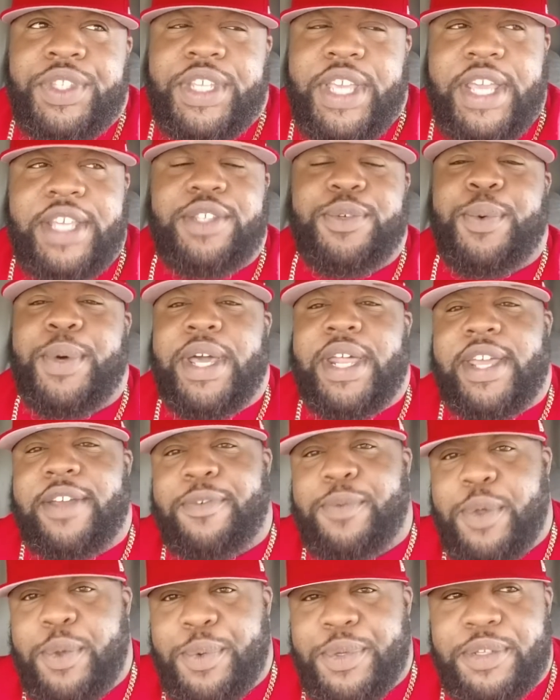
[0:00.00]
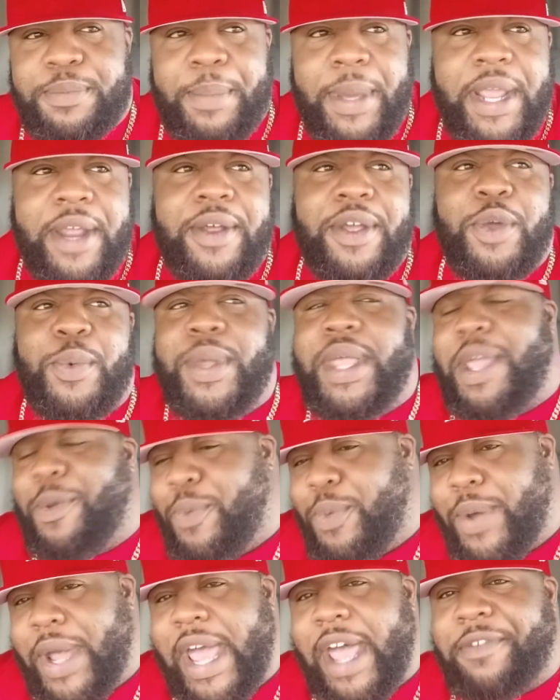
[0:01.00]
guess what? If we was married, we
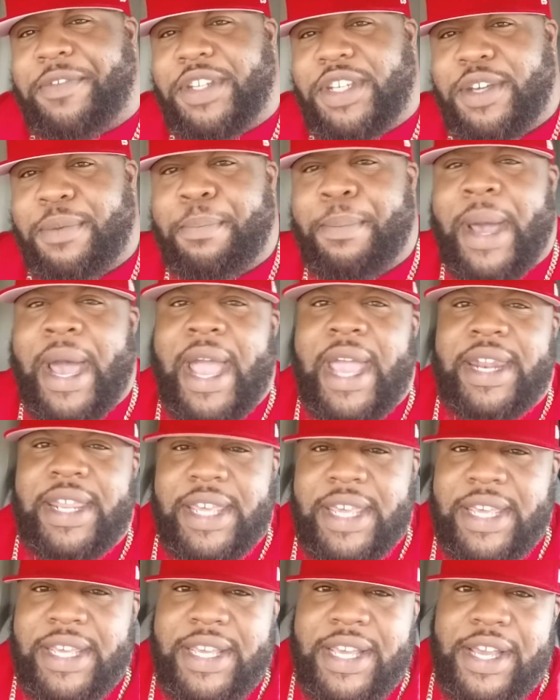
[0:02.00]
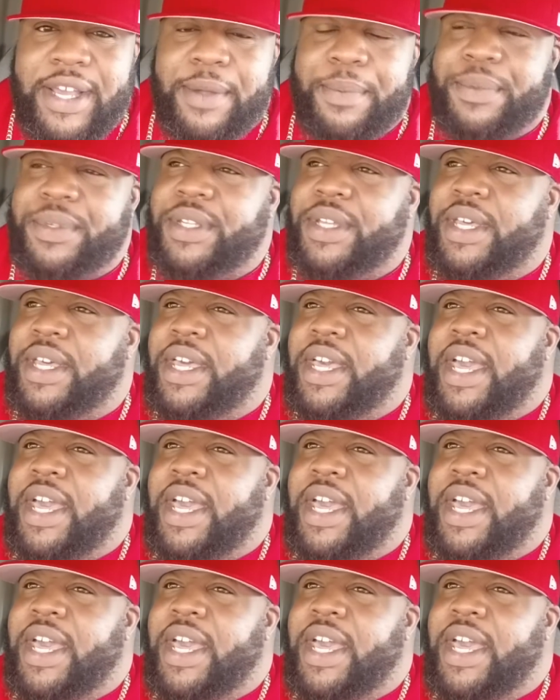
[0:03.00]
would have to combine incomes.